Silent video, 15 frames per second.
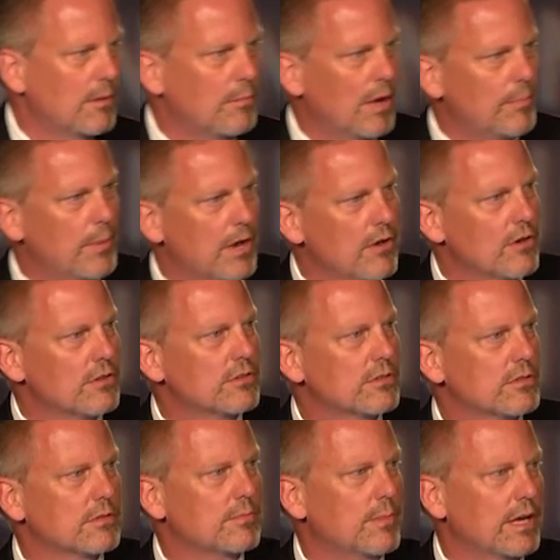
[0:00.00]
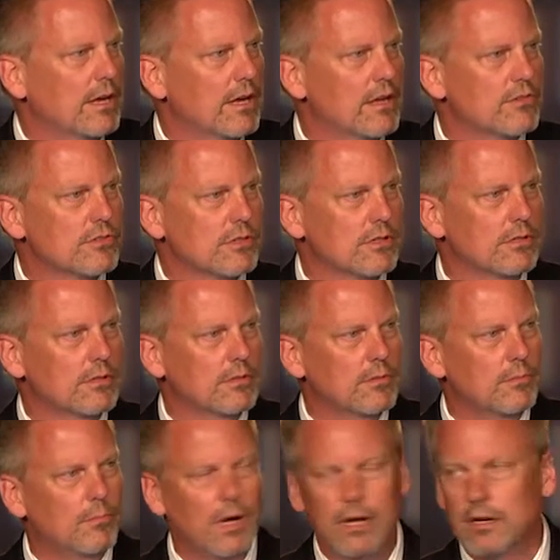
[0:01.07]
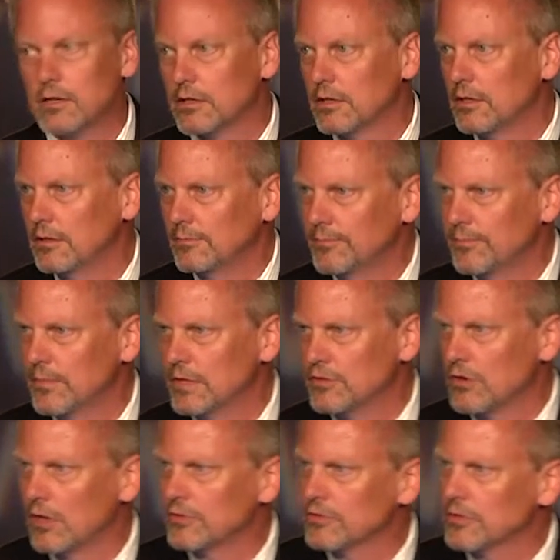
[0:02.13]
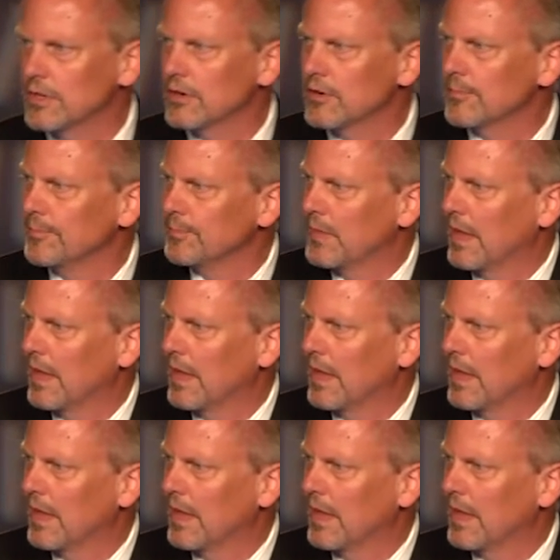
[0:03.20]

my parents, my cousin, my uncle is also here.